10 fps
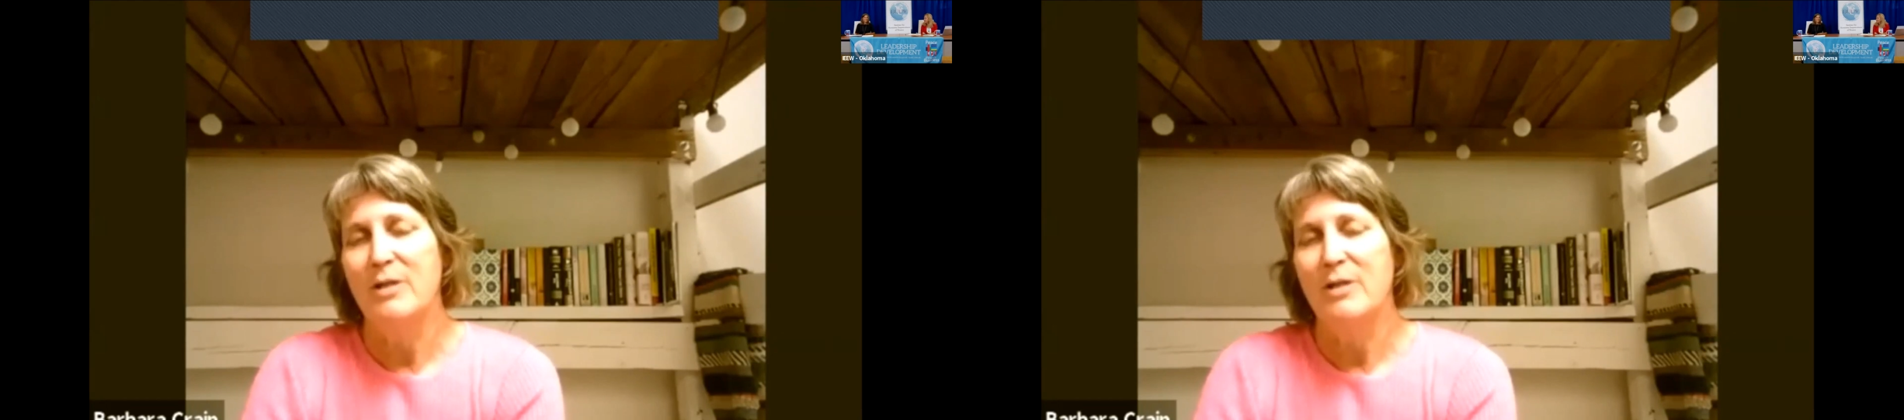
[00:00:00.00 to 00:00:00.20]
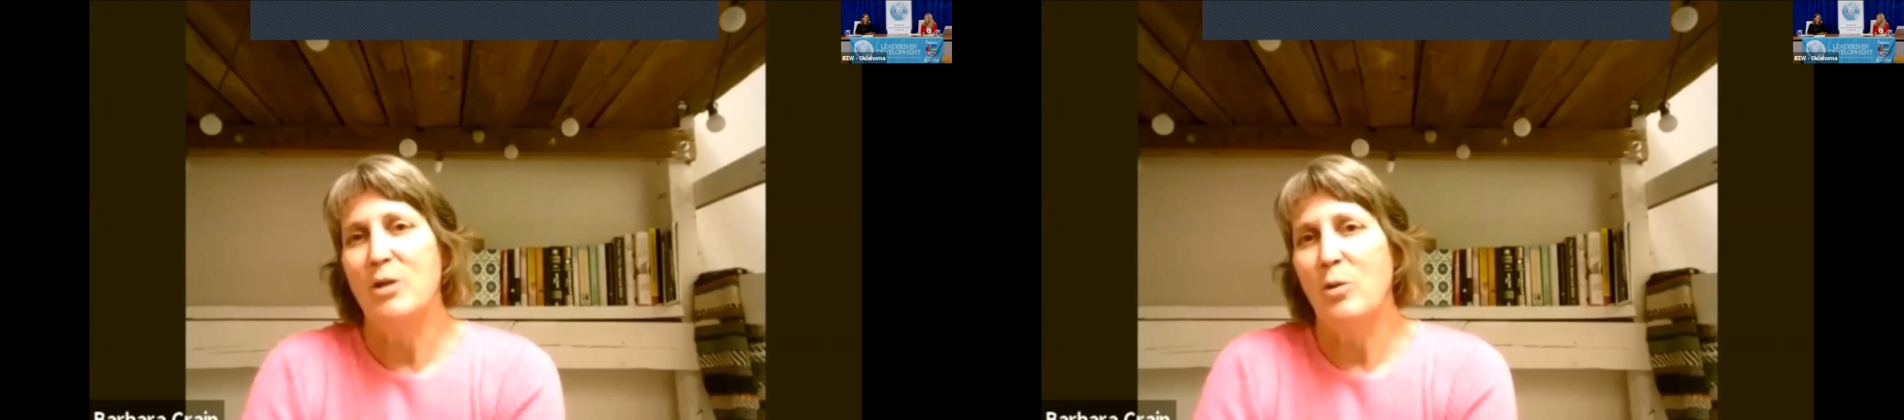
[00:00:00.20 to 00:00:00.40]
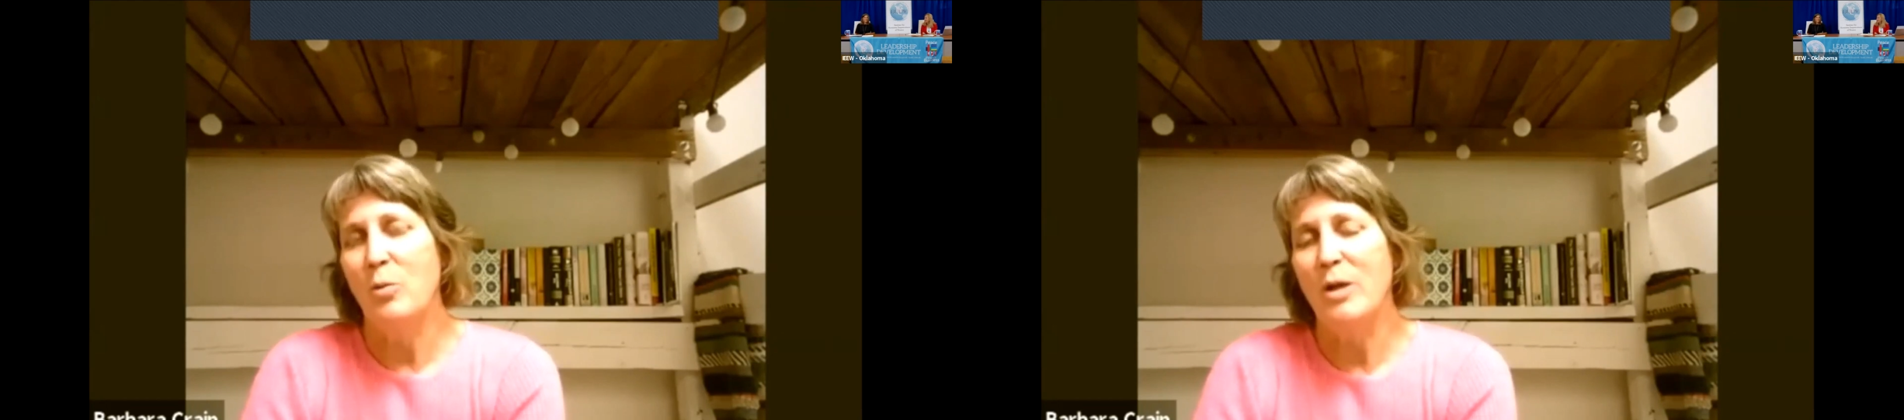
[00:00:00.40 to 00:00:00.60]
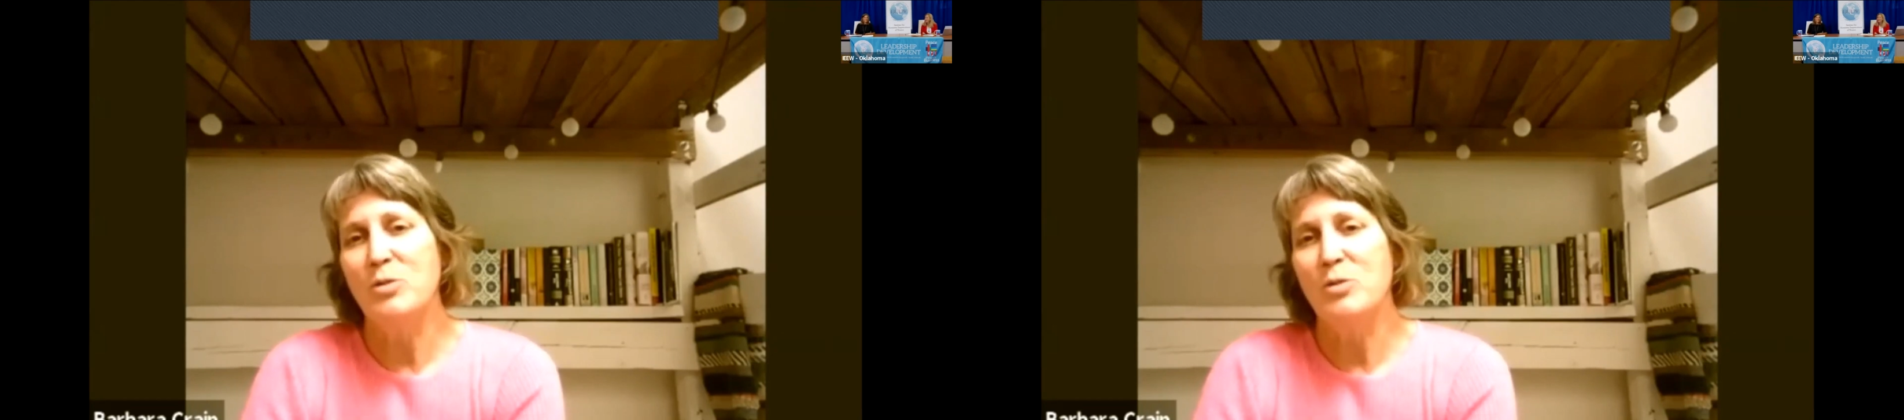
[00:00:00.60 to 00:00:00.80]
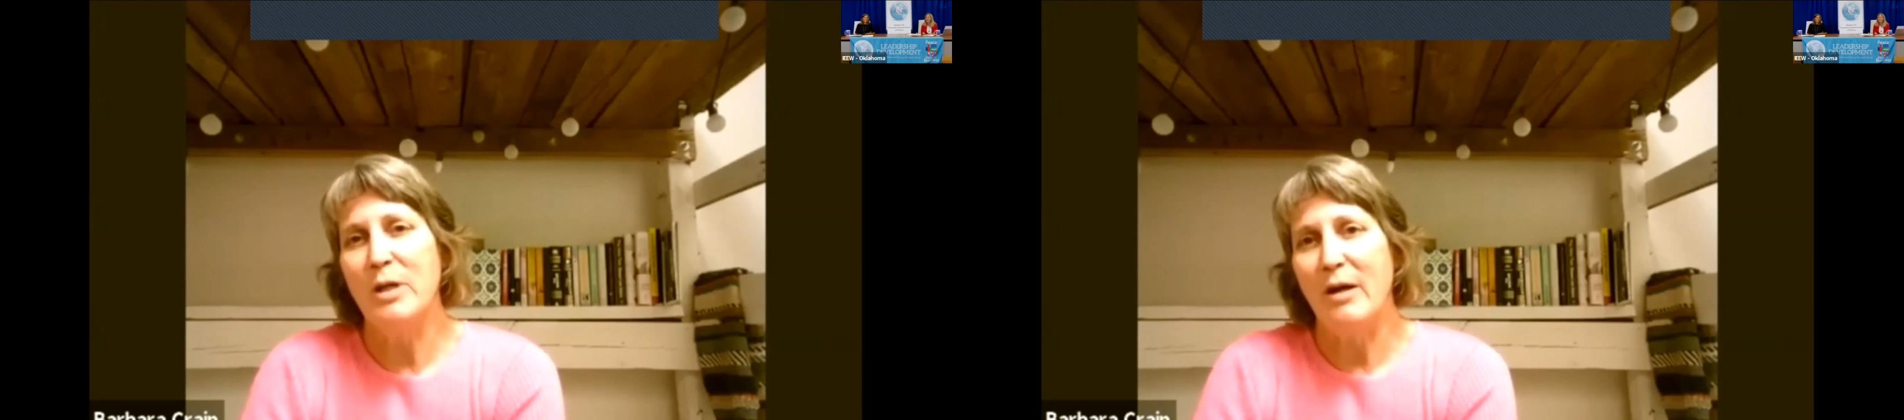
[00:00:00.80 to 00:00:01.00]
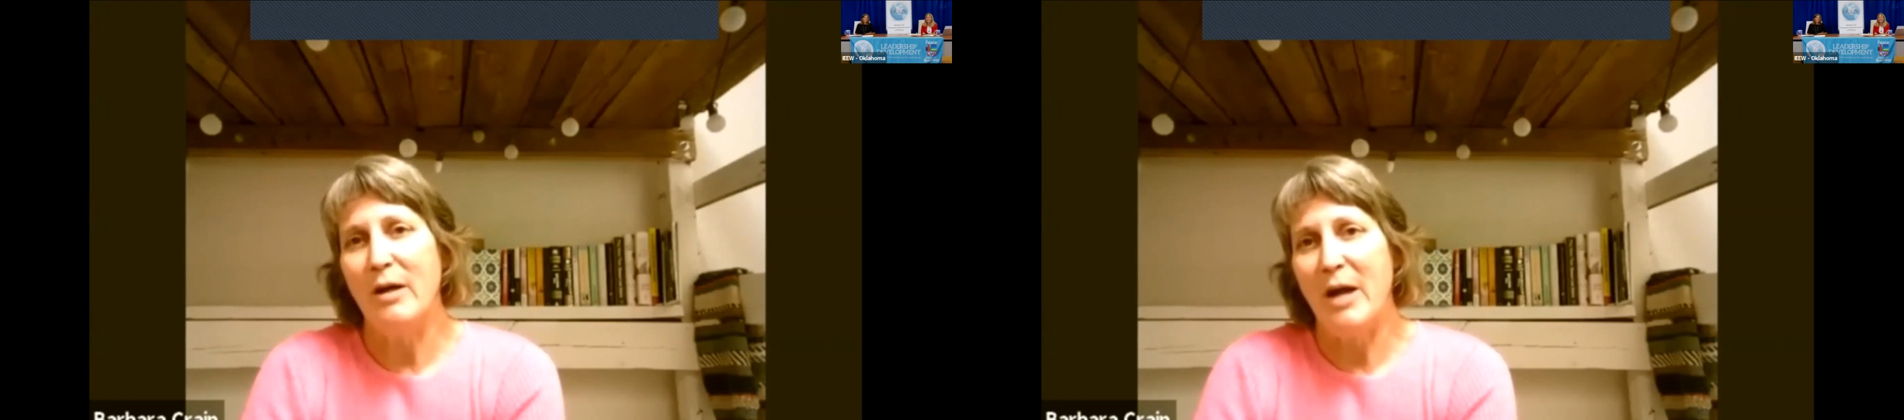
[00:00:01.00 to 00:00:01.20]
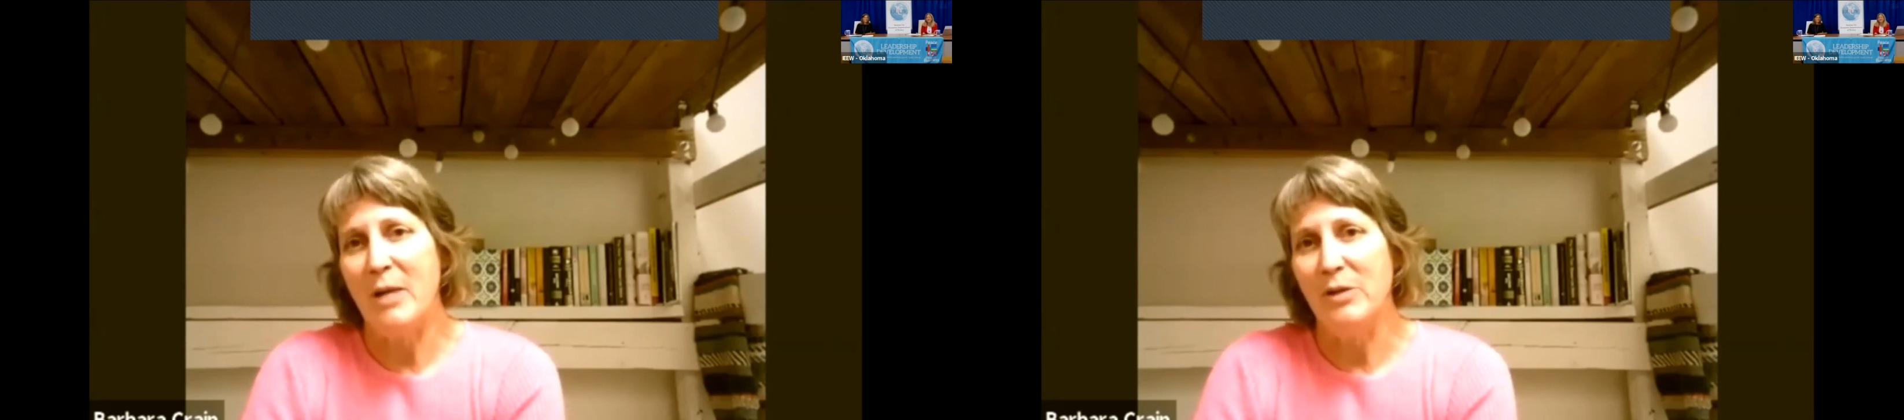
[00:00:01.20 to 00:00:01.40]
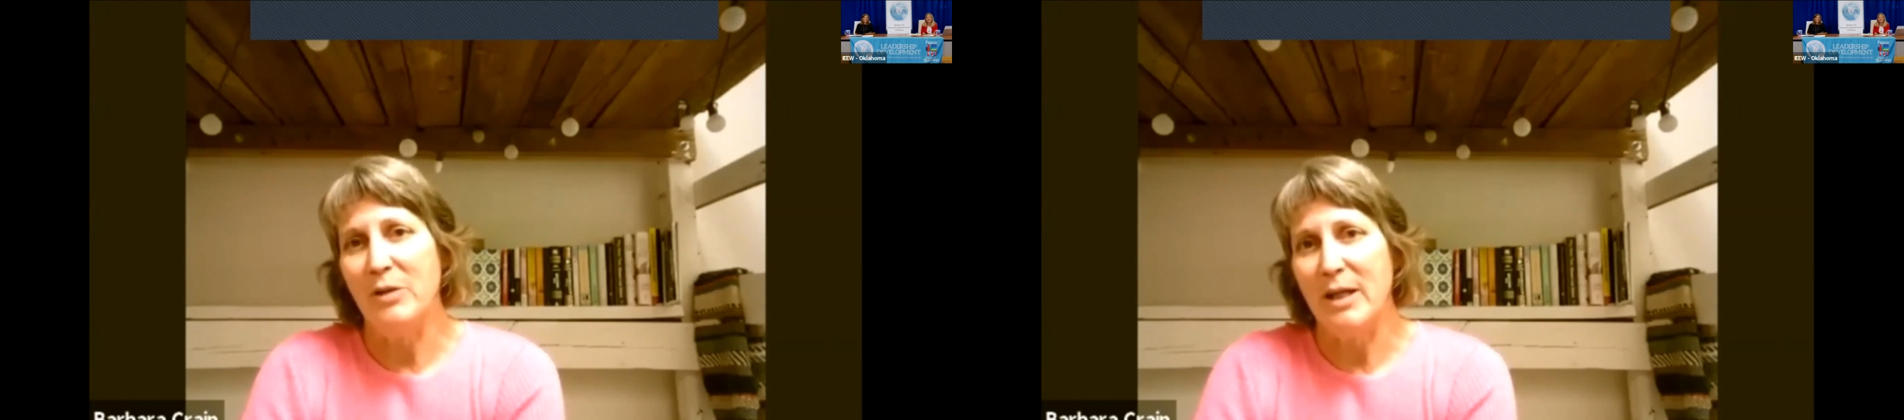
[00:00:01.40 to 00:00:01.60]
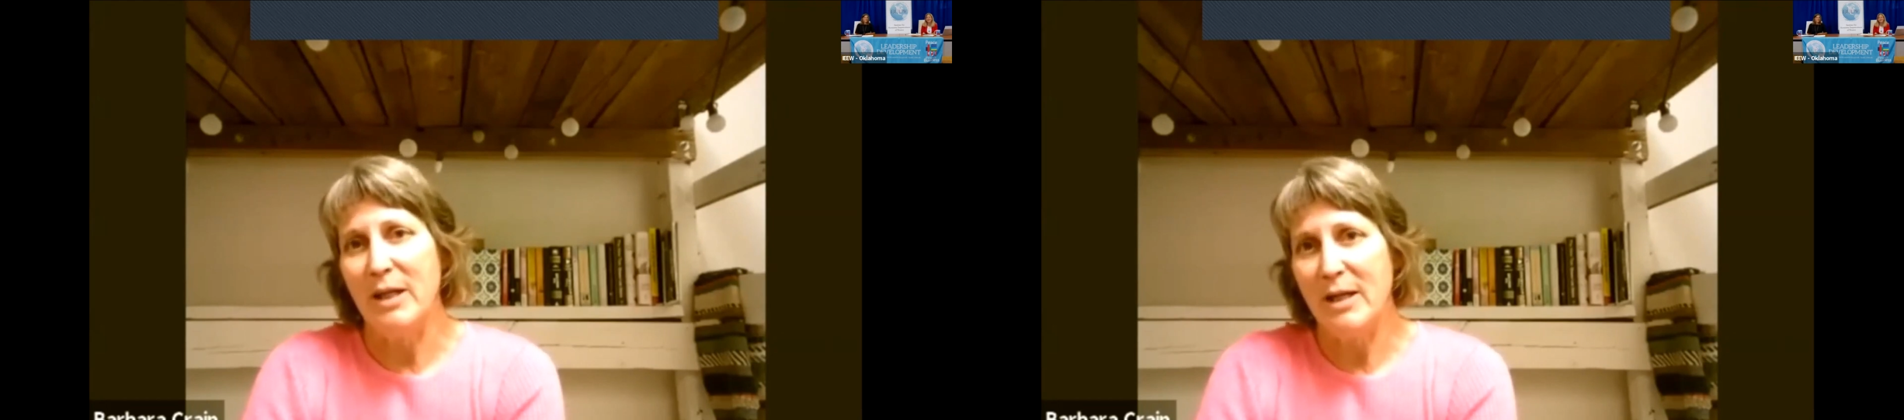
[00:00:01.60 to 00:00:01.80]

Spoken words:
So once we are able to get